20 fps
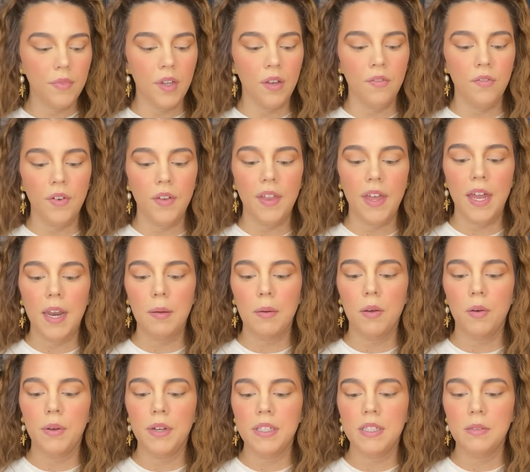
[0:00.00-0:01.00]
For that, I'm
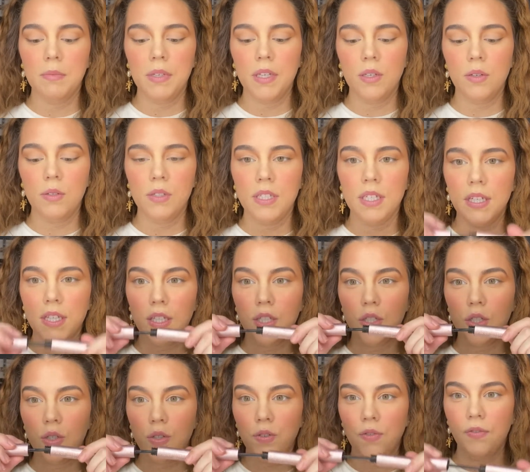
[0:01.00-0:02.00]
going to be using the
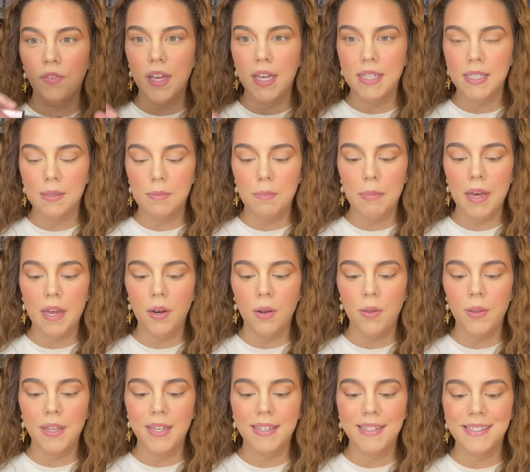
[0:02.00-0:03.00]
Too Faced Better
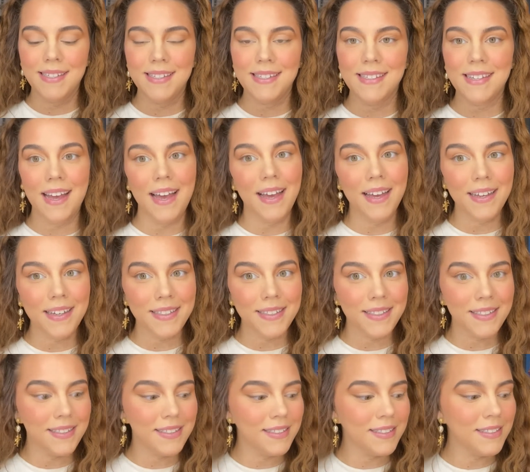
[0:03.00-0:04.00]
Than
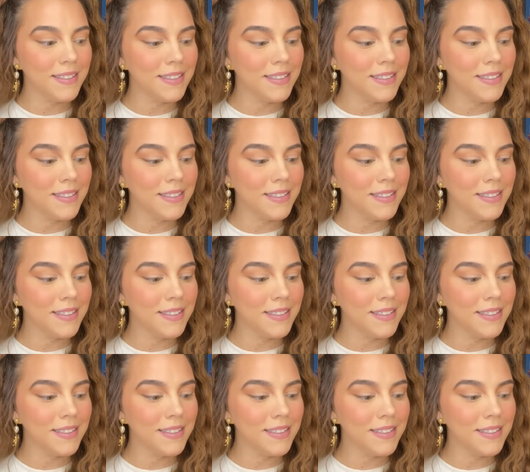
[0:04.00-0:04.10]
Sex.